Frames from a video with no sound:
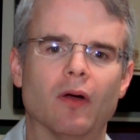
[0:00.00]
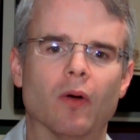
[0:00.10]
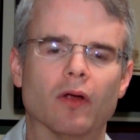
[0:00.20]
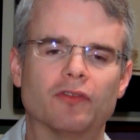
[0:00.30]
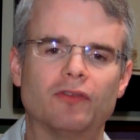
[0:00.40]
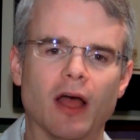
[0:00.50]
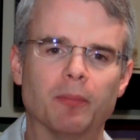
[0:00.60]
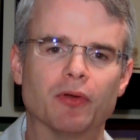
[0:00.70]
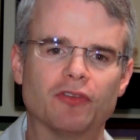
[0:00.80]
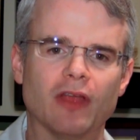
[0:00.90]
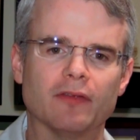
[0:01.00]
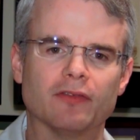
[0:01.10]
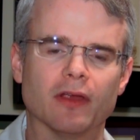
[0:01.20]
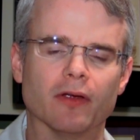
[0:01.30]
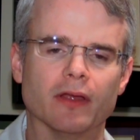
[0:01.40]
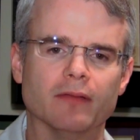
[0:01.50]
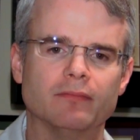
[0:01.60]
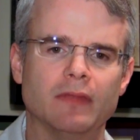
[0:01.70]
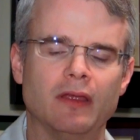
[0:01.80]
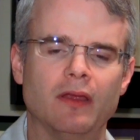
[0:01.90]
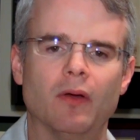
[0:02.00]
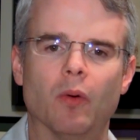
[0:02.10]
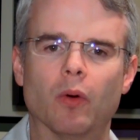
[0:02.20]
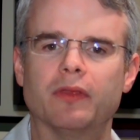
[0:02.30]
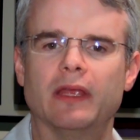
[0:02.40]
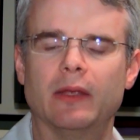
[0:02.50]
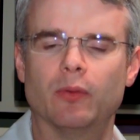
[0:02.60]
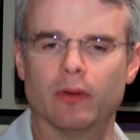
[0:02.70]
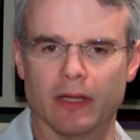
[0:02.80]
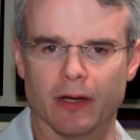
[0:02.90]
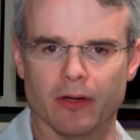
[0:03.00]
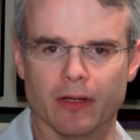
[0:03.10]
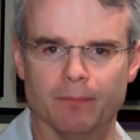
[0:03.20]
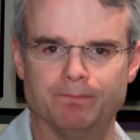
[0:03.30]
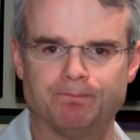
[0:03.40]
or upper chest area or the inguinal area.